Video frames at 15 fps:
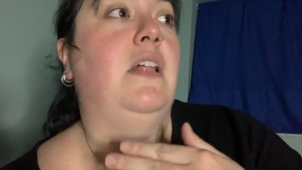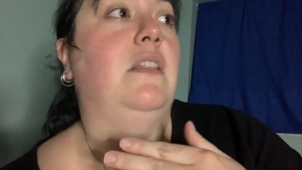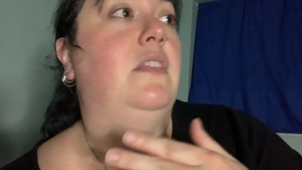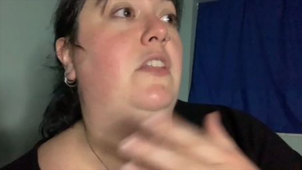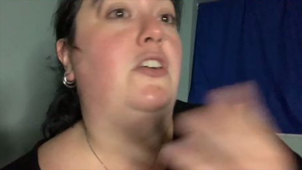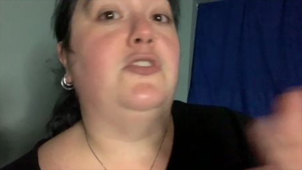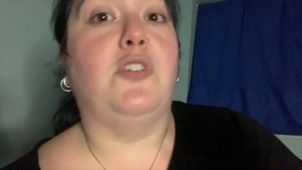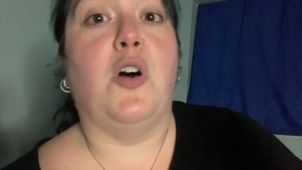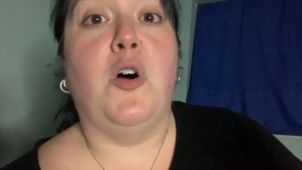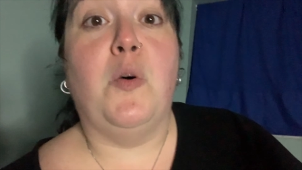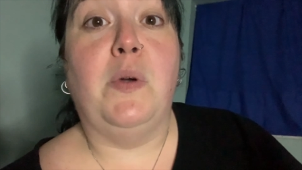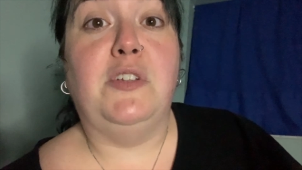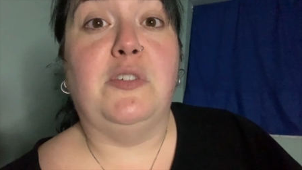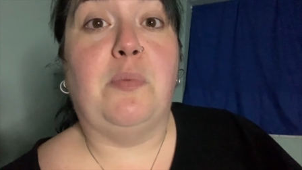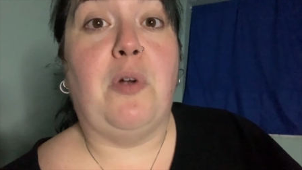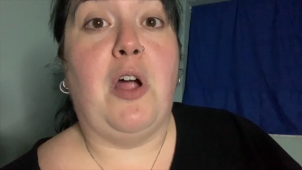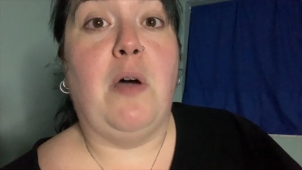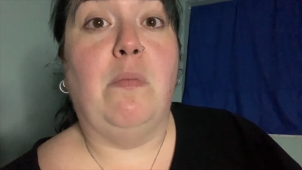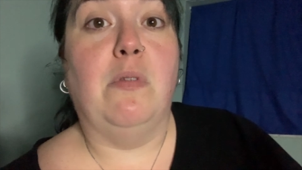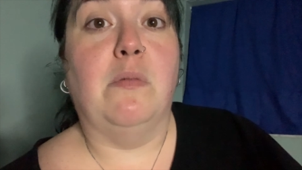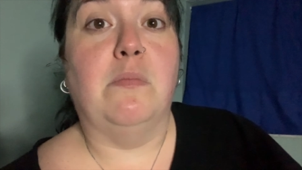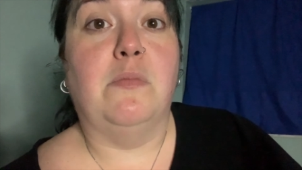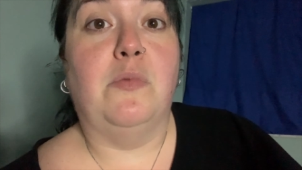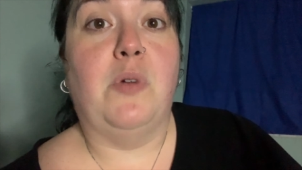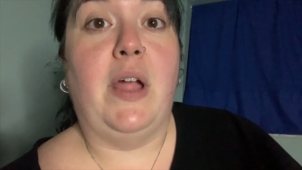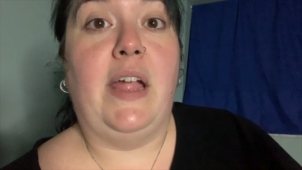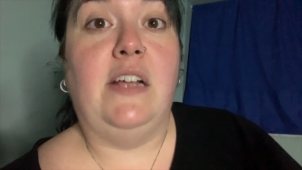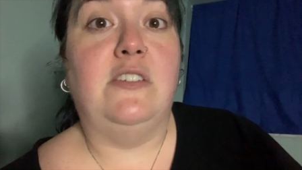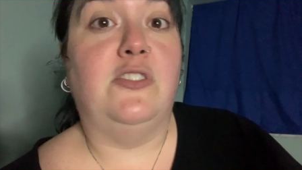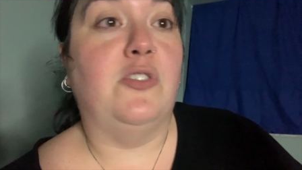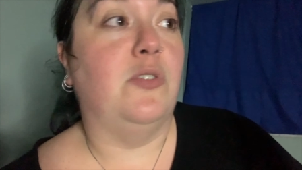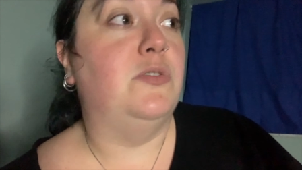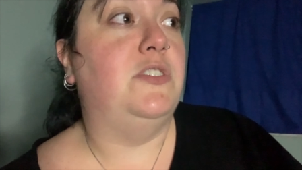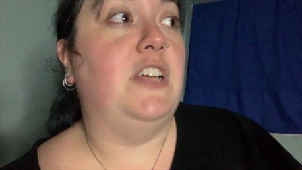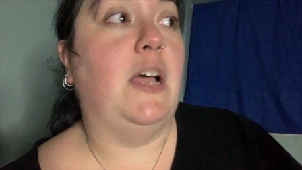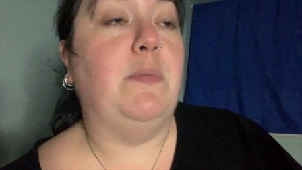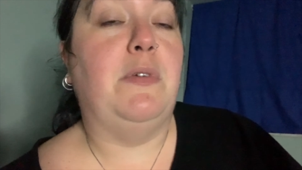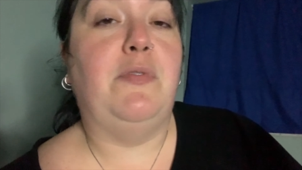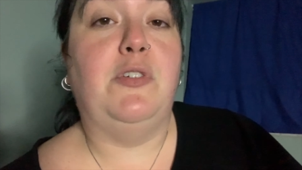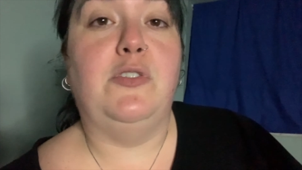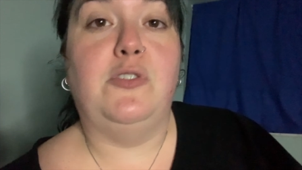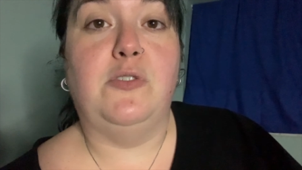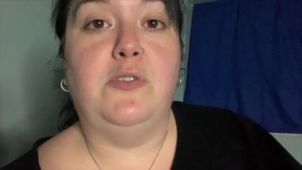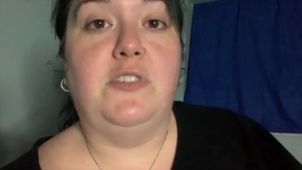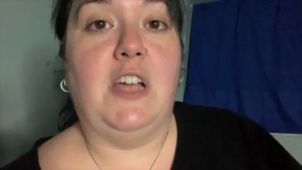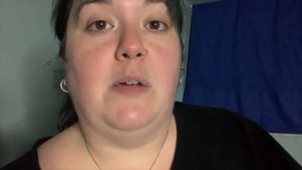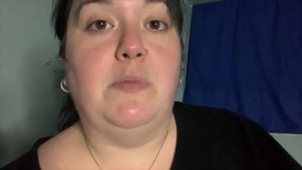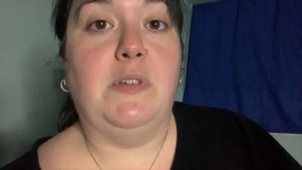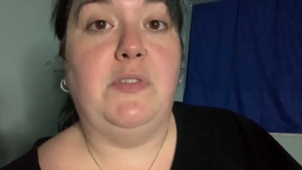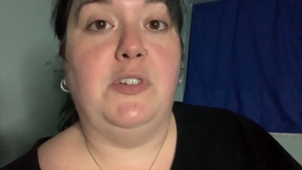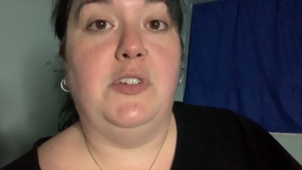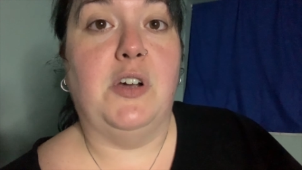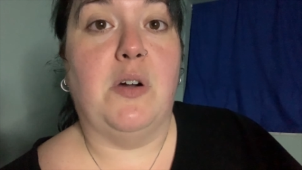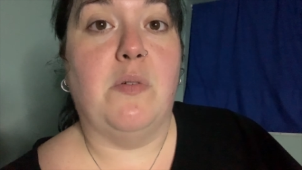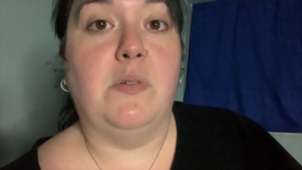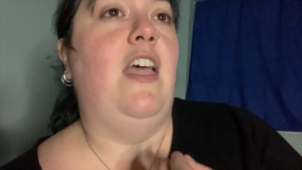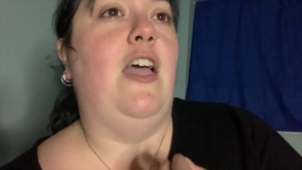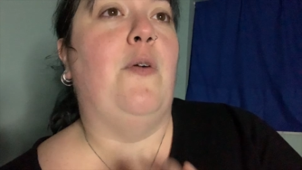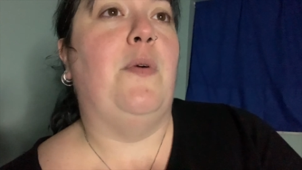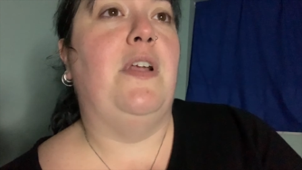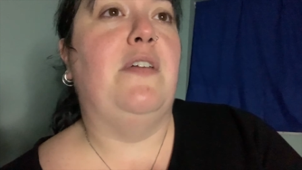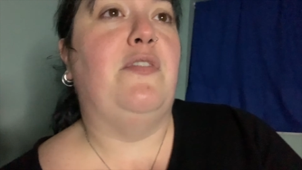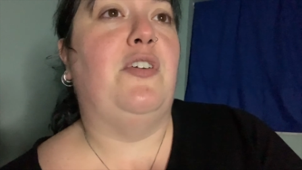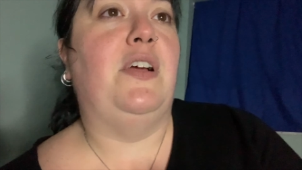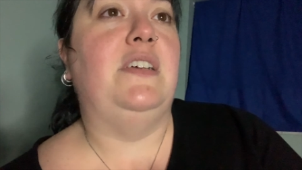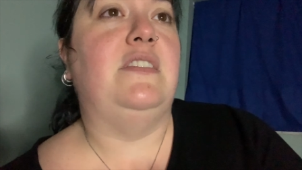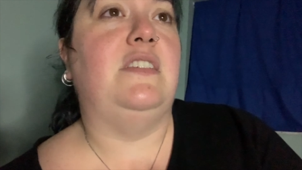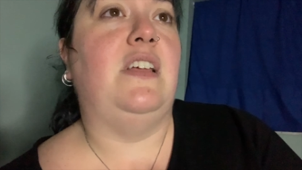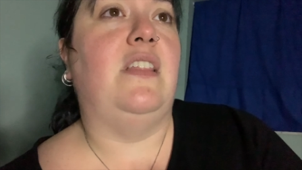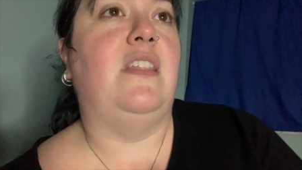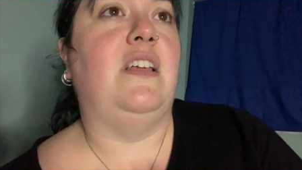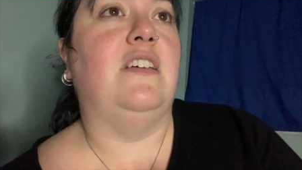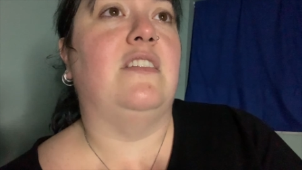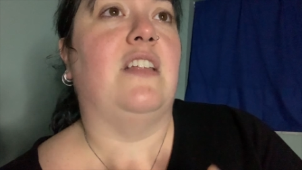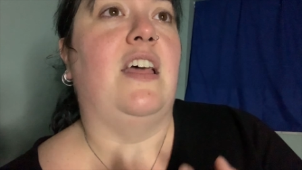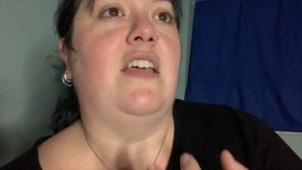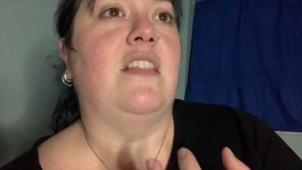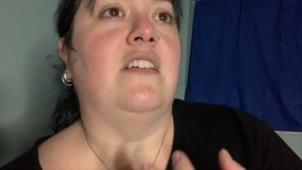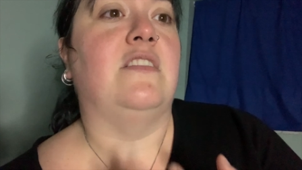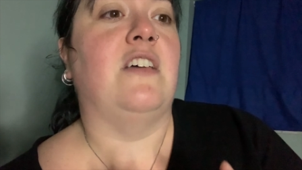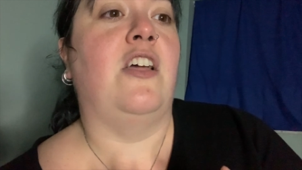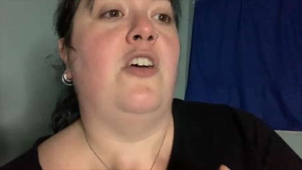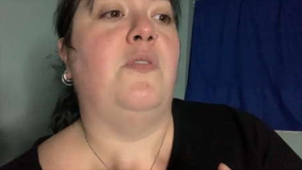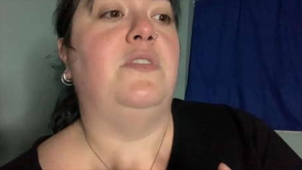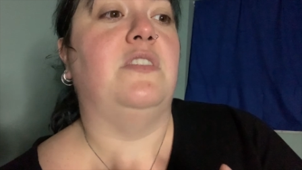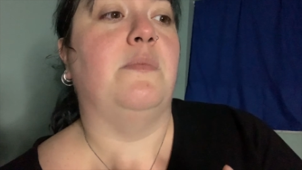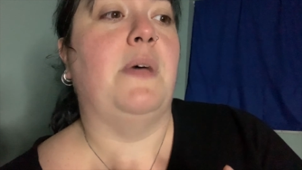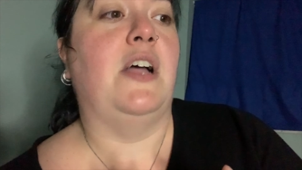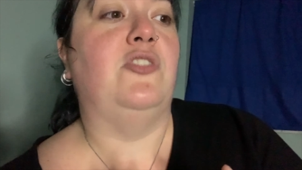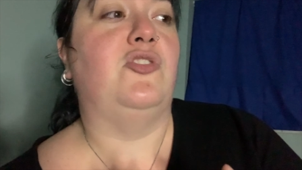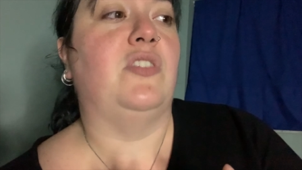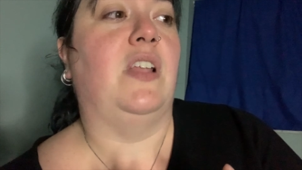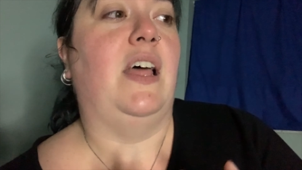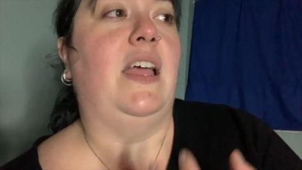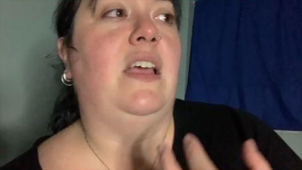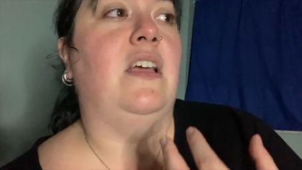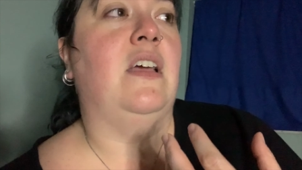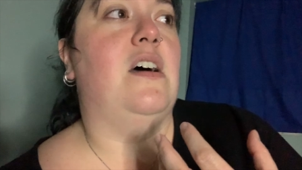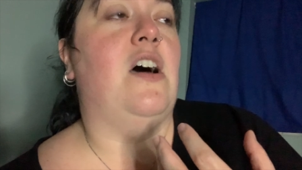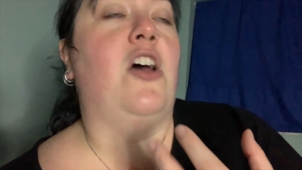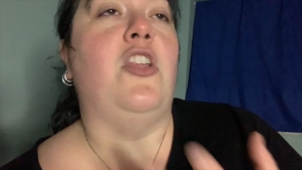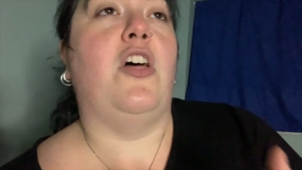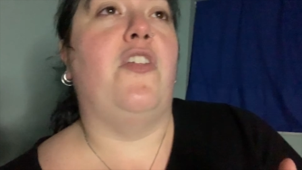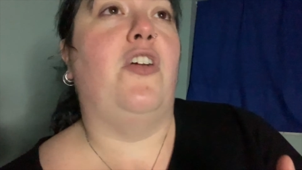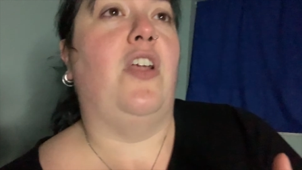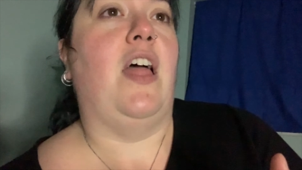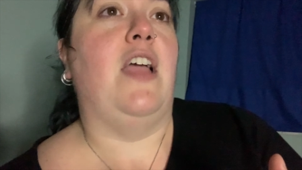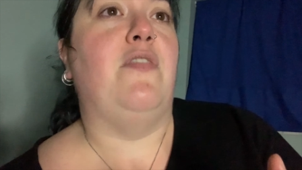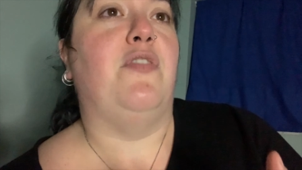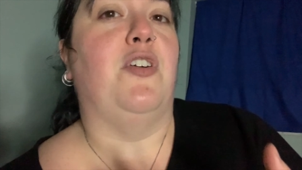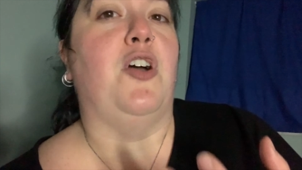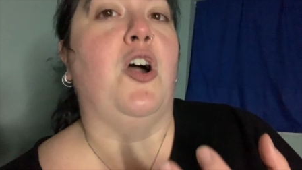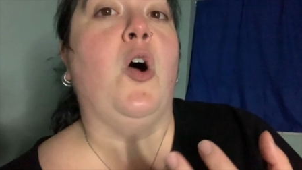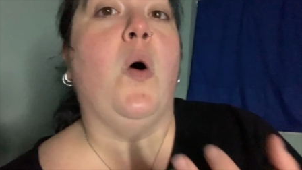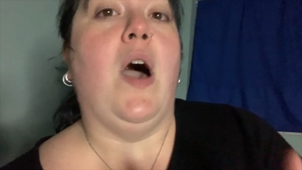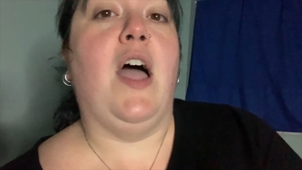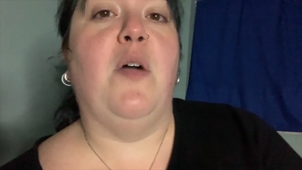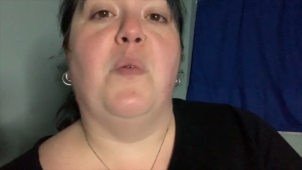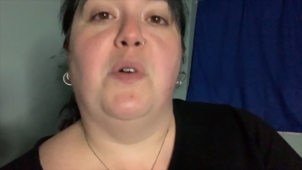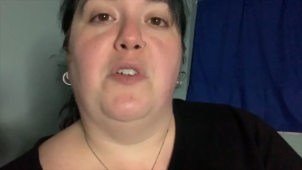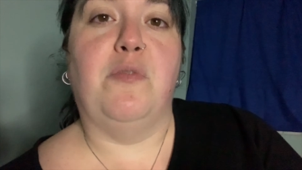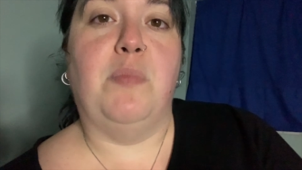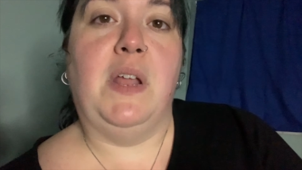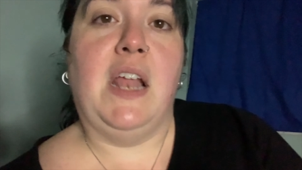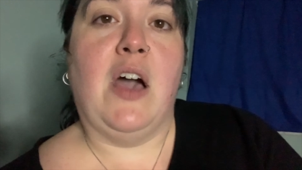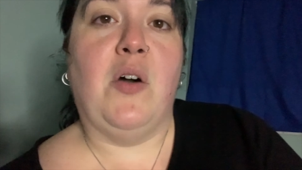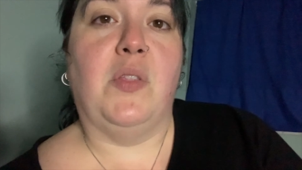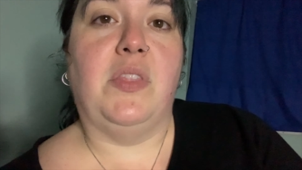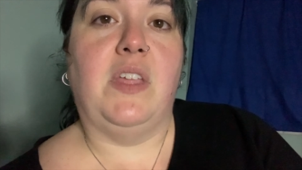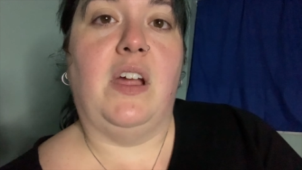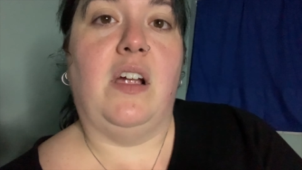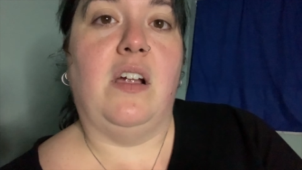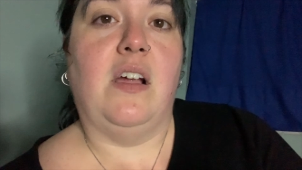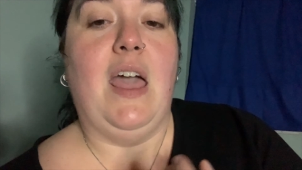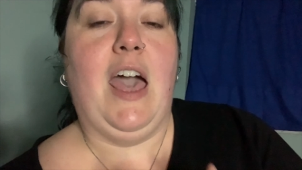There's always a problem, right? So damned if you do, damned if you don't. And whenever I see things like this, I always imagine like another life ago, I would have been out there.